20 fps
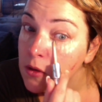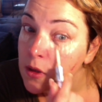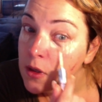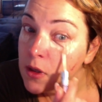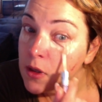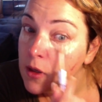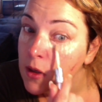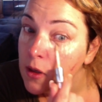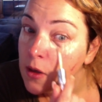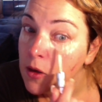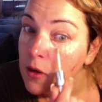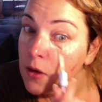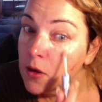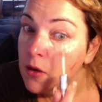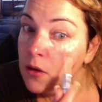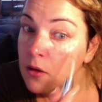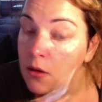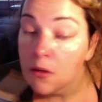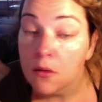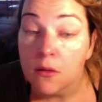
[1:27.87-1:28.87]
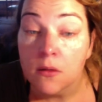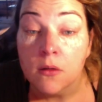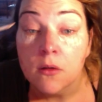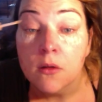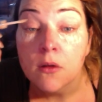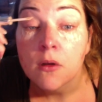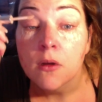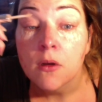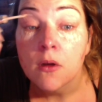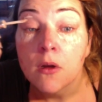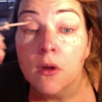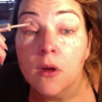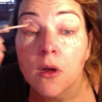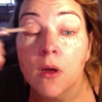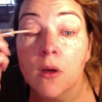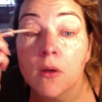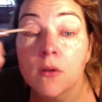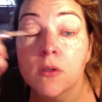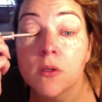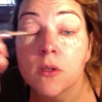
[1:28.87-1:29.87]
here.
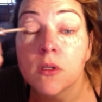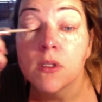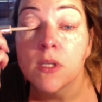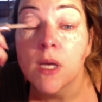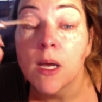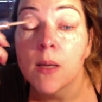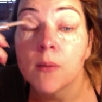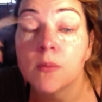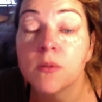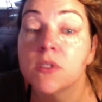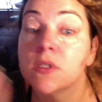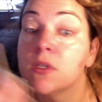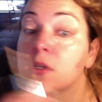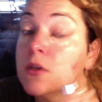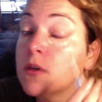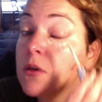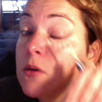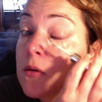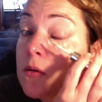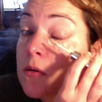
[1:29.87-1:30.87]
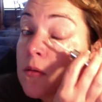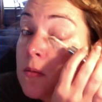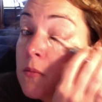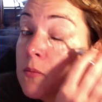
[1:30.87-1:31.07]
I'll do the tops too.